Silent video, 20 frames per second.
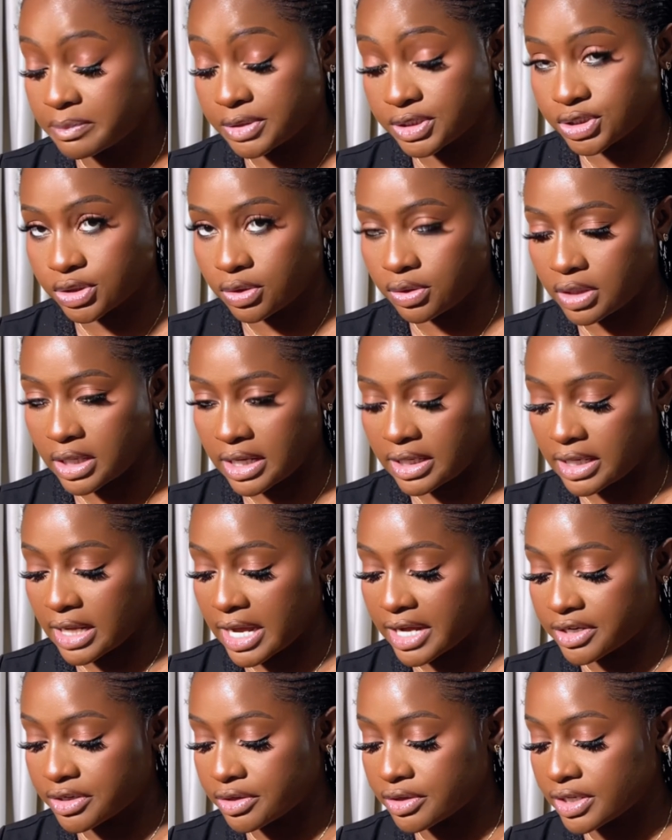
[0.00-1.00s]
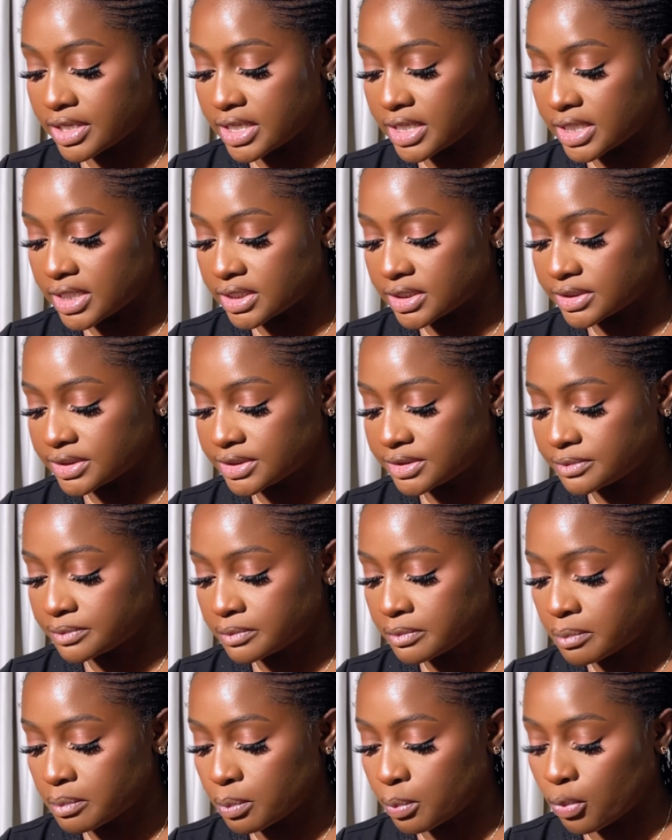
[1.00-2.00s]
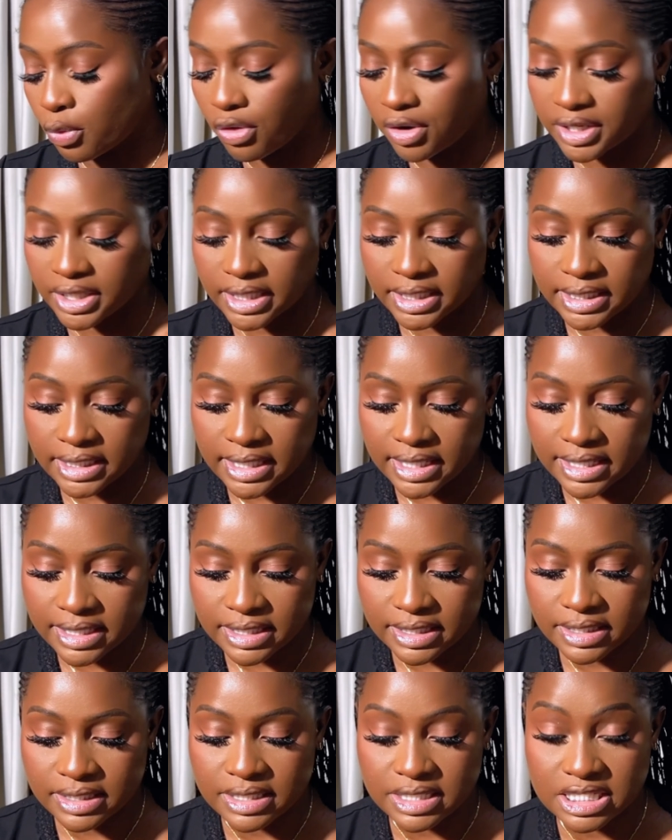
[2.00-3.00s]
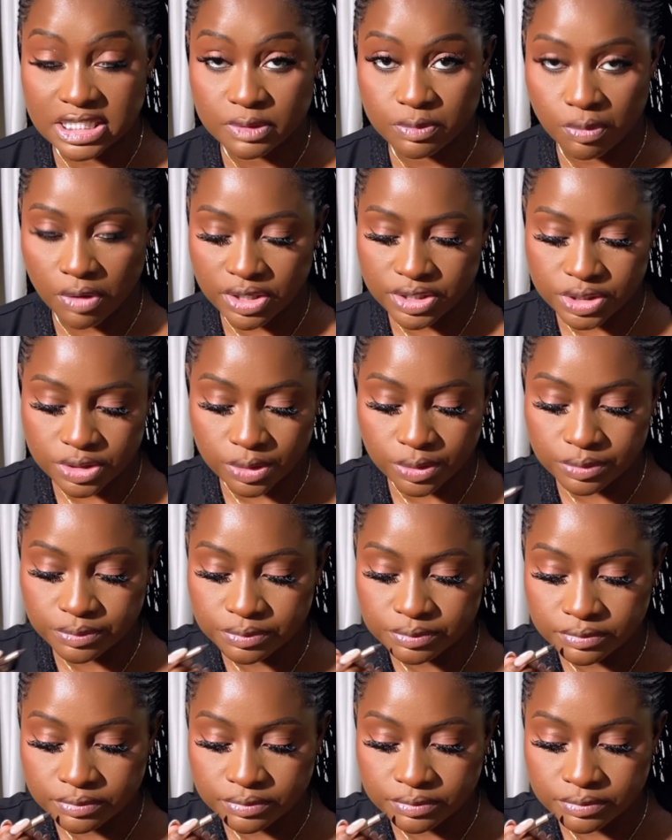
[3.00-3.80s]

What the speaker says: Adult Liner in Morning Espresso.